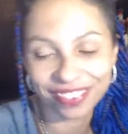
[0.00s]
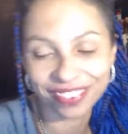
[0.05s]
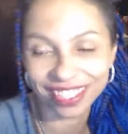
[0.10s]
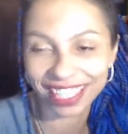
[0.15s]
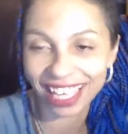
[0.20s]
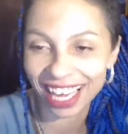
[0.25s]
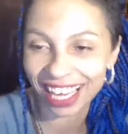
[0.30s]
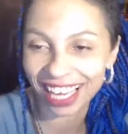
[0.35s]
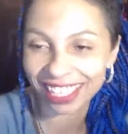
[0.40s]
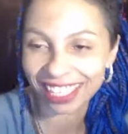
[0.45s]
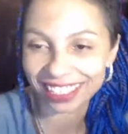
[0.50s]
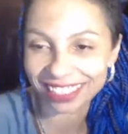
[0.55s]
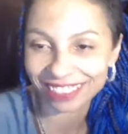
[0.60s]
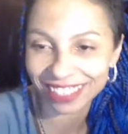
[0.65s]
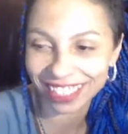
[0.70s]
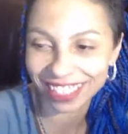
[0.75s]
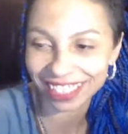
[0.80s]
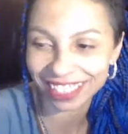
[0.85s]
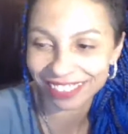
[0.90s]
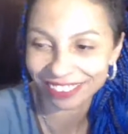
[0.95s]
Yeah, I just
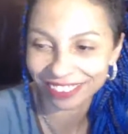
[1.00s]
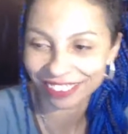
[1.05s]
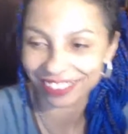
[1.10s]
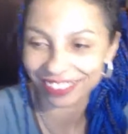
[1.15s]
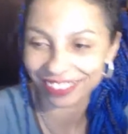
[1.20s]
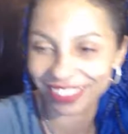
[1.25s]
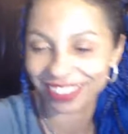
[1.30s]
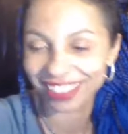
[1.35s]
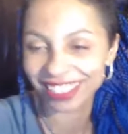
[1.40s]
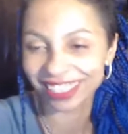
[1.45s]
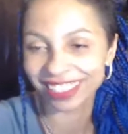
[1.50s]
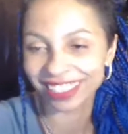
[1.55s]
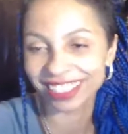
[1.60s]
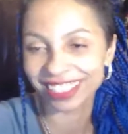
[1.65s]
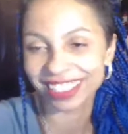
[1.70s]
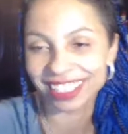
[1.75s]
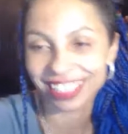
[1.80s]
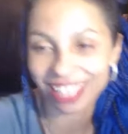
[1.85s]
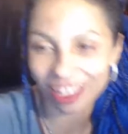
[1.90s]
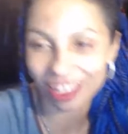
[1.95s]
want to hear from So
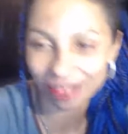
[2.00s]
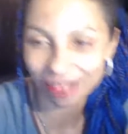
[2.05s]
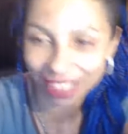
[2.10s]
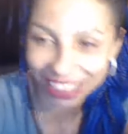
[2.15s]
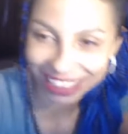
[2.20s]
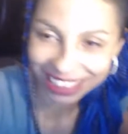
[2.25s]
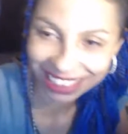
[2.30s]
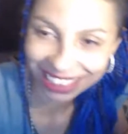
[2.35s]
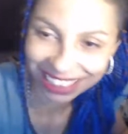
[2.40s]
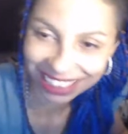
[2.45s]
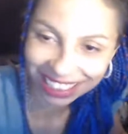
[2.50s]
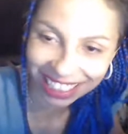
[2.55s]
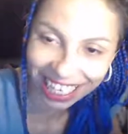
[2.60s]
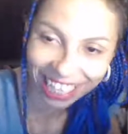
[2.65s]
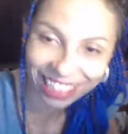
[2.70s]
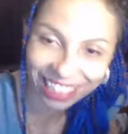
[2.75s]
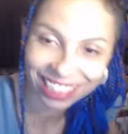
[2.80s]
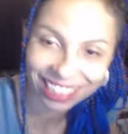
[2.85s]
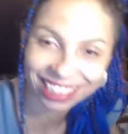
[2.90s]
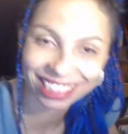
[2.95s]
just comment,
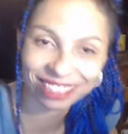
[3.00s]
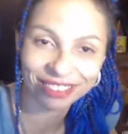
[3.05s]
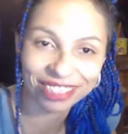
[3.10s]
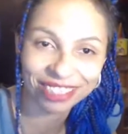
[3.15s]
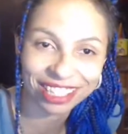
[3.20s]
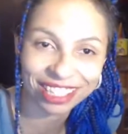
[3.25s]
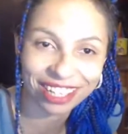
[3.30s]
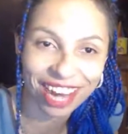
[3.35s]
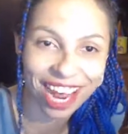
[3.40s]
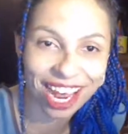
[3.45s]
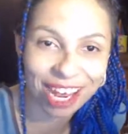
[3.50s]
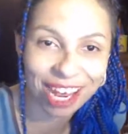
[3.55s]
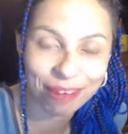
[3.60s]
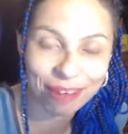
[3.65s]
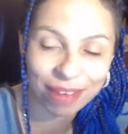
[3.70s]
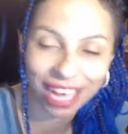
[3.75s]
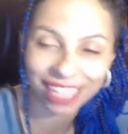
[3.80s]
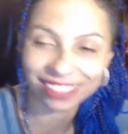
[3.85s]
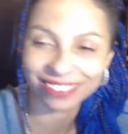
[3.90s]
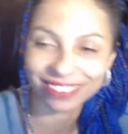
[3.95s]
like, and subscribe
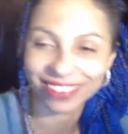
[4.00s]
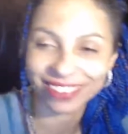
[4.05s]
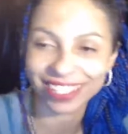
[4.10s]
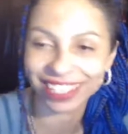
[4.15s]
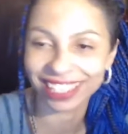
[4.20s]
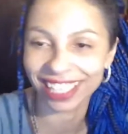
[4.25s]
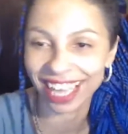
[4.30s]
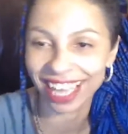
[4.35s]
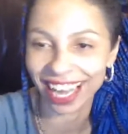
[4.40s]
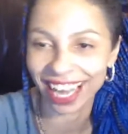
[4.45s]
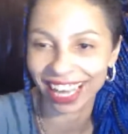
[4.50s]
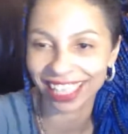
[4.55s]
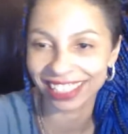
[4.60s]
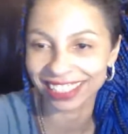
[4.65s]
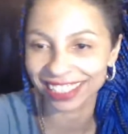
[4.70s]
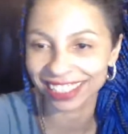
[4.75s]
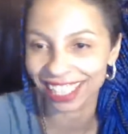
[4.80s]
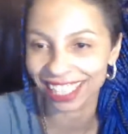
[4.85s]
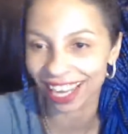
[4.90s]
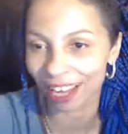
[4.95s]
as well.
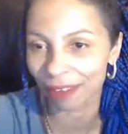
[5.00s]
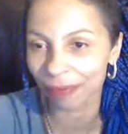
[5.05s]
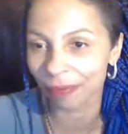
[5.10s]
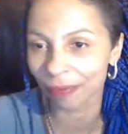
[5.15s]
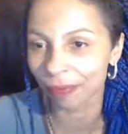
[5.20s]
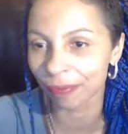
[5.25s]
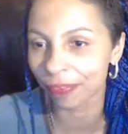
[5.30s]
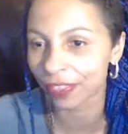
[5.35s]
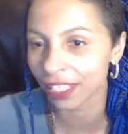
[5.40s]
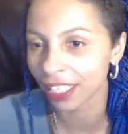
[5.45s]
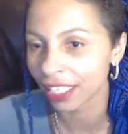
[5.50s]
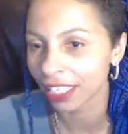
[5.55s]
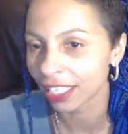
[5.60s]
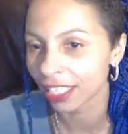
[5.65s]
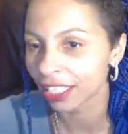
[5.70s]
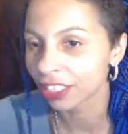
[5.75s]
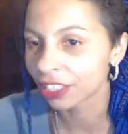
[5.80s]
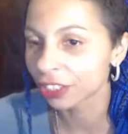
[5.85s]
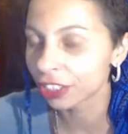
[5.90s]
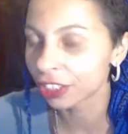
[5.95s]
And
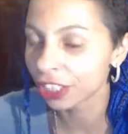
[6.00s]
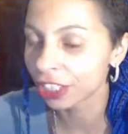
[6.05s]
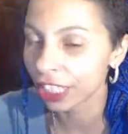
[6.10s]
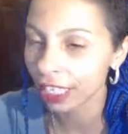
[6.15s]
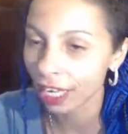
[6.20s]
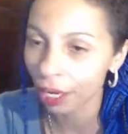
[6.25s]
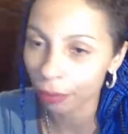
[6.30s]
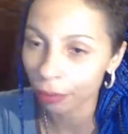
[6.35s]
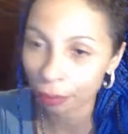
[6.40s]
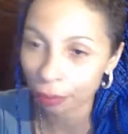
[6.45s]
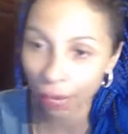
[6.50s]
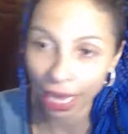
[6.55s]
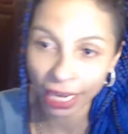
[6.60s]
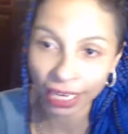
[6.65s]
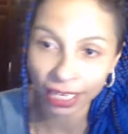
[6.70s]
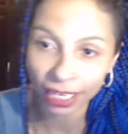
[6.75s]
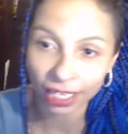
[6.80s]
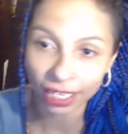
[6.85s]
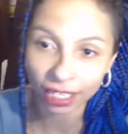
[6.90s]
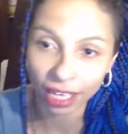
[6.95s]
do check out
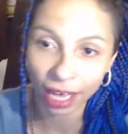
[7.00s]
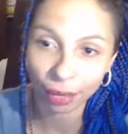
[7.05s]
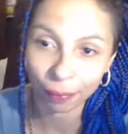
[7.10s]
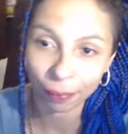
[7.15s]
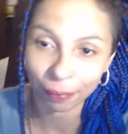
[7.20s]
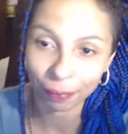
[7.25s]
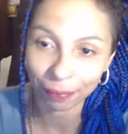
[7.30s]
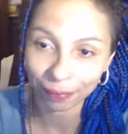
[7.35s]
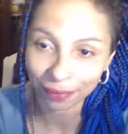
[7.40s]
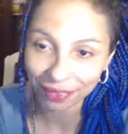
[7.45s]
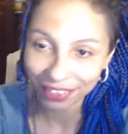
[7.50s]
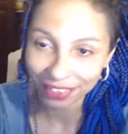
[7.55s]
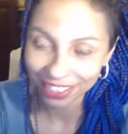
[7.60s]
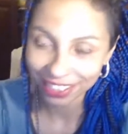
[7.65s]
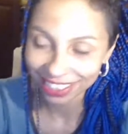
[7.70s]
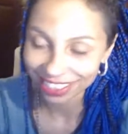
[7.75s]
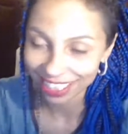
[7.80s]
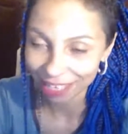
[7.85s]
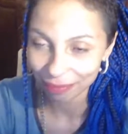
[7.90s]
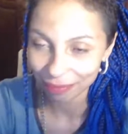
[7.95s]
my
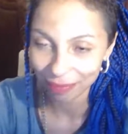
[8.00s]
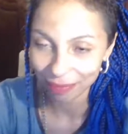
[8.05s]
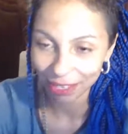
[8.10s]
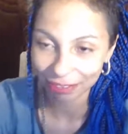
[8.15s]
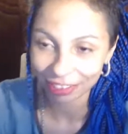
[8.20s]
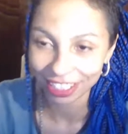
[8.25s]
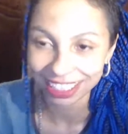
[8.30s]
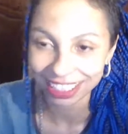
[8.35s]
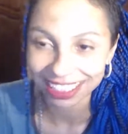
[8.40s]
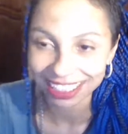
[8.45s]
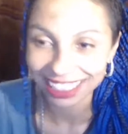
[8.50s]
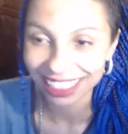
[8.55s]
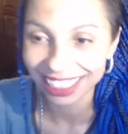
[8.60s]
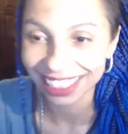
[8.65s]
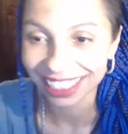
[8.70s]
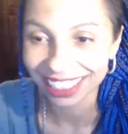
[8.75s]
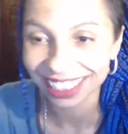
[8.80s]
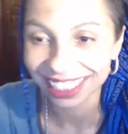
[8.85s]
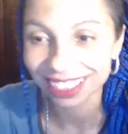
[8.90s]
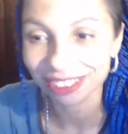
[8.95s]
Type My Friend
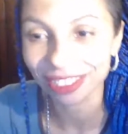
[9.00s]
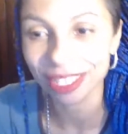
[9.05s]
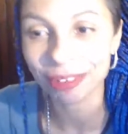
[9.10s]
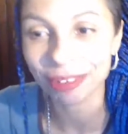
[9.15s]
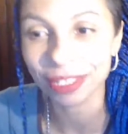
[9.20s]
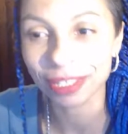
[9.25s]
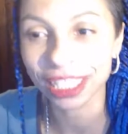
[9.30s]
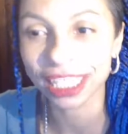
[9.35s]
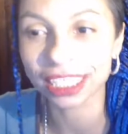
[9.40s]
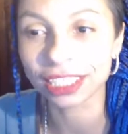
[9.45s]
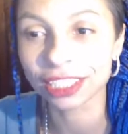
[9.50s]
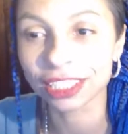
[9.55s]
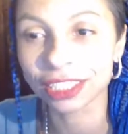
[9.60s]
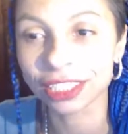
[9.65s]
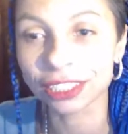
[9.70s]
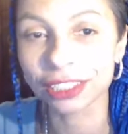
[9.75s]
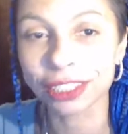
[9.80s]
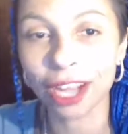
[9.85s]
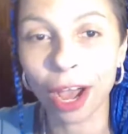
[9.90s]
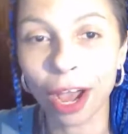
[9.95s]
sessions, where we get
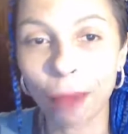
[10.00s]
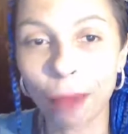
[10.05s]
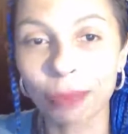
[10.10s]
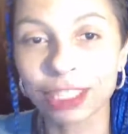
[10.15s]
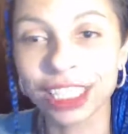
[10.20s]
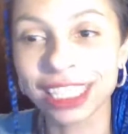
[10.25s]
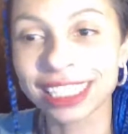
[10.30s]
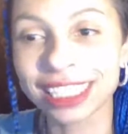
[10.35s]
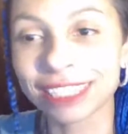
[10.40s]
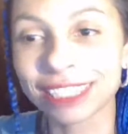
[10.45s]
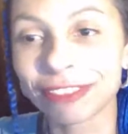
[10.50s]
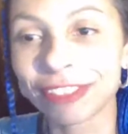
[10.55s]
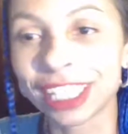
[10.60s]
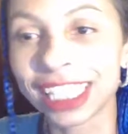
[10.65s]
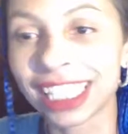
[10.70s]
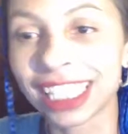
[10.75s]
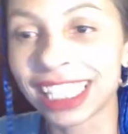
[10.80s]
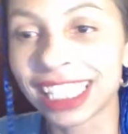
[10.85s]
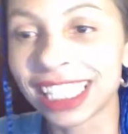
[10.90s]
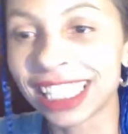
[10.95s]
to
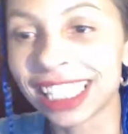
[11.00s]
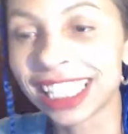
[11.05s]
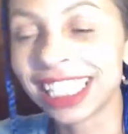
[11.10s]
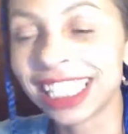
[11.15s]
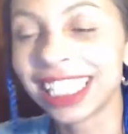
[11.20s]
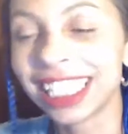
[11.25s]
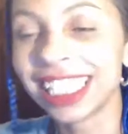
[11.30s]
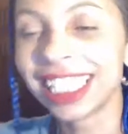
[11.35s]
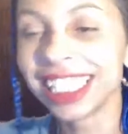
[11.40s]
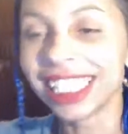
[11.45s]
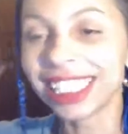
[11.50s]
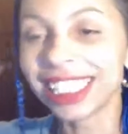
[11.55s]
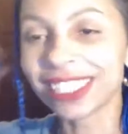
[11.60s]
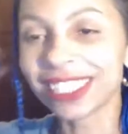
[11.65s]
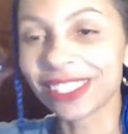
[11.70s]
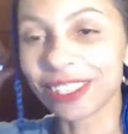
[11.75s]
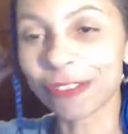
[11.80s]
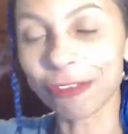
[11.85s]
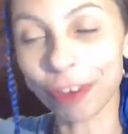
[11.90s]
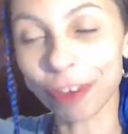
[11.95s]
objectively,
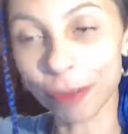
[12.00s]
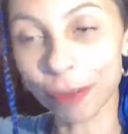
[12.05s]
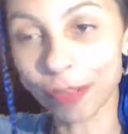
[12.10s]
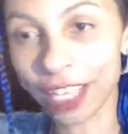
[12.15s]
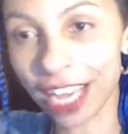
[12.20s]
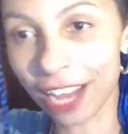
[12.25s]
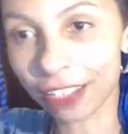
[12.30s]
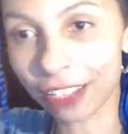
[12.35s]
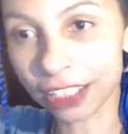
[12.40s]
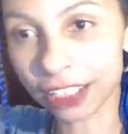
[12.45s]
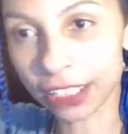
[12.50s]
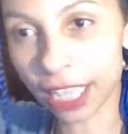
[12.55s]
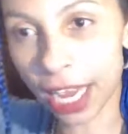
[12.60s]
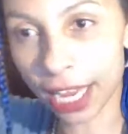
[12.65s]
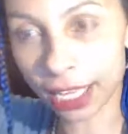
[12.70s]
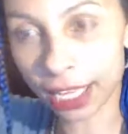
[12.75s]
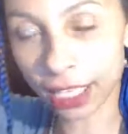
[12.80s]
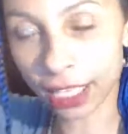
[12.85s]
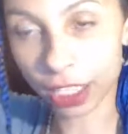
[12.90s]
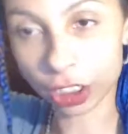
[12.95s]
sort of from the
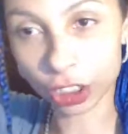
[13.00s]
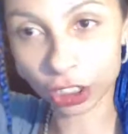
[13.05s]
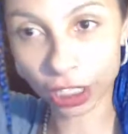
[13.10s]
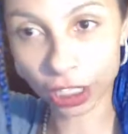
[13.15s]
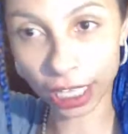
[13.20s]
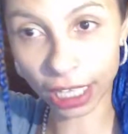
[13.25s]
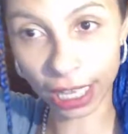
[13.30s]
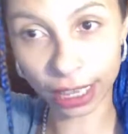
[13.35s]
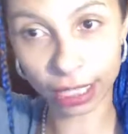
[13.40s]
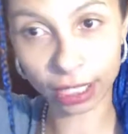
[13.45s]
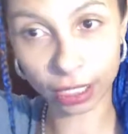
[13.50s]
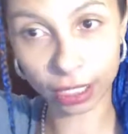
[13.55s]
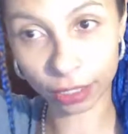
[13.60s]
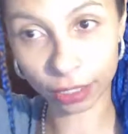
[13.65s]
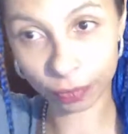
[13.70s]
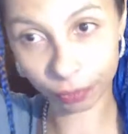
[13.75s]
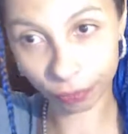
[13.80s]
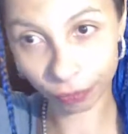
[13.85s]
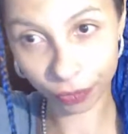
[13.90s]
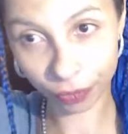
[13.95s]
outside
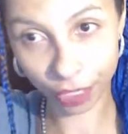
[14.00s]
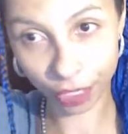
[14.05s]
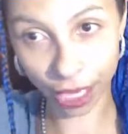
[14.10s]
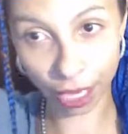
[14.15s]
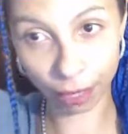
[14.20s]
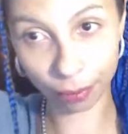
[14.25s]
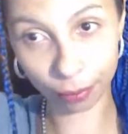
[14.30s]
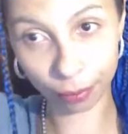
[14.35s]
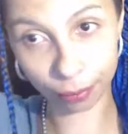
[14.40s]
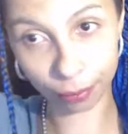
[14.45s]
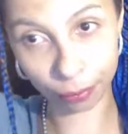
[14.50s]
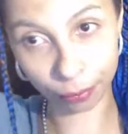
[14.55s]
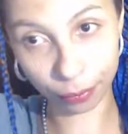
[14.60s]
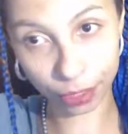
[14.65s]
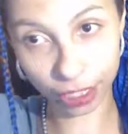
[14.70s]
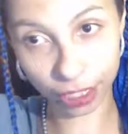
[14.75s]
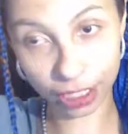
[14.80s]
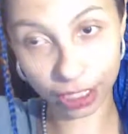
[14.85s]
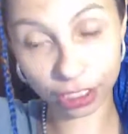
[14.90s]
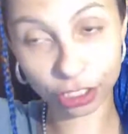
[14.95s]
together,
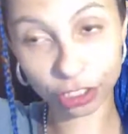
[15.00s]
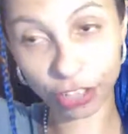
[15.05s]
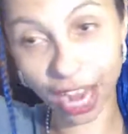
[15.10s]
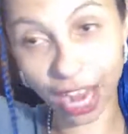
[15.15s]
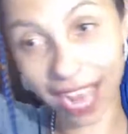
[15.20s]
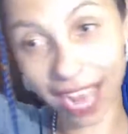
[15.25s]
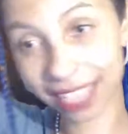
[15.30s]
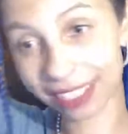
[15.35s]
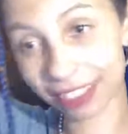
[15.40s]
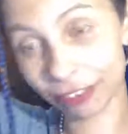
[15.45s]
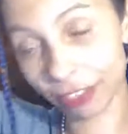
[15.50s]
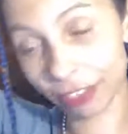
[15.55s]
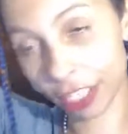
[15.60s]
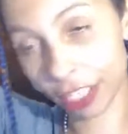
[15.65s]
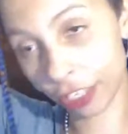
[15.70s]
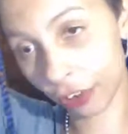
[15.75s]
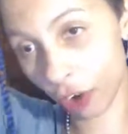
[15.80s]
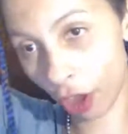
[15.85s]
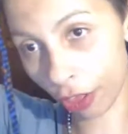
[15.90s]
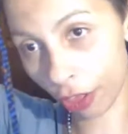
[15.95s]

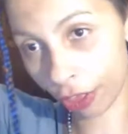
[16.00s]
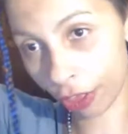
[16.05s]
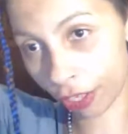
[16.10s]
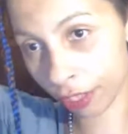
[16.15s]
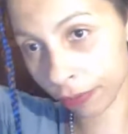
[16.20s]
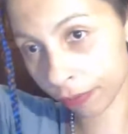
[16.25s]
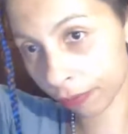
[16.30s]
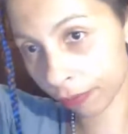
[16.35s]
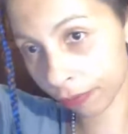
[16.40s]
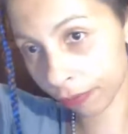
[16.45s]
interactively rather,